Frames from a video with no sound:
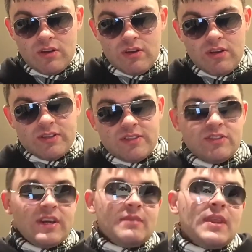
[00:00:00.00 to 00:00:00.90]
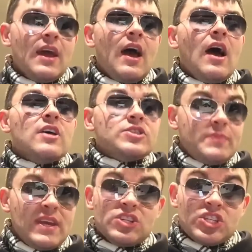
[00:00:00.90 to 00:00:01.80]
concentrate? I mean,
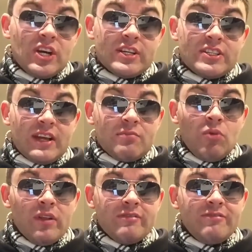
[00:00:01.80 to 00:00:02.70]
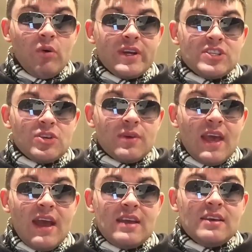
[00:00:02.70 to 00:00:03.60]
being charged like more than
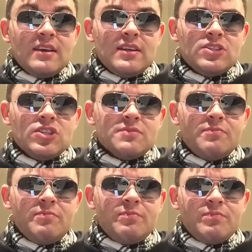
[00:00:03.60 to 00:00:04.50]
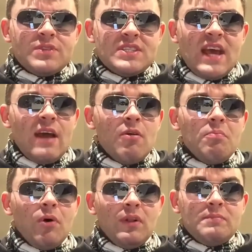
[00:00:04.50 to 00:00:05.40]
42k is just
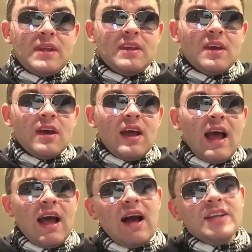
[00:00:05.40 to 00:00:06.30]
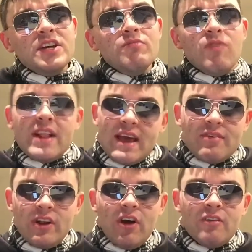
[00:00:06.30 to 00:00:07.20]
terrible. I mean, I don't really have a
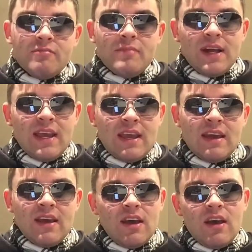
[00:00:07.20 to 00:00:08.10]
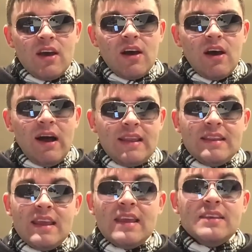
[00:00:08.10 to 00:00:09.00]
lot of money. I
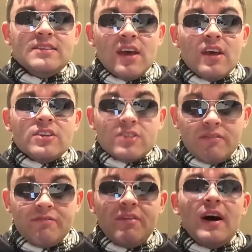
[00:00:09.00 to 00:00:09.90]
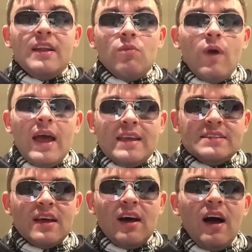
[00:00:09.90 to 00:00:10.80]
need to find
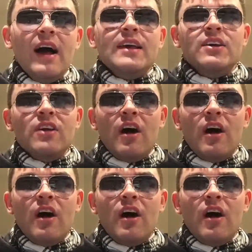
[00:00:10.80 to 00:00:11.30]
ways I could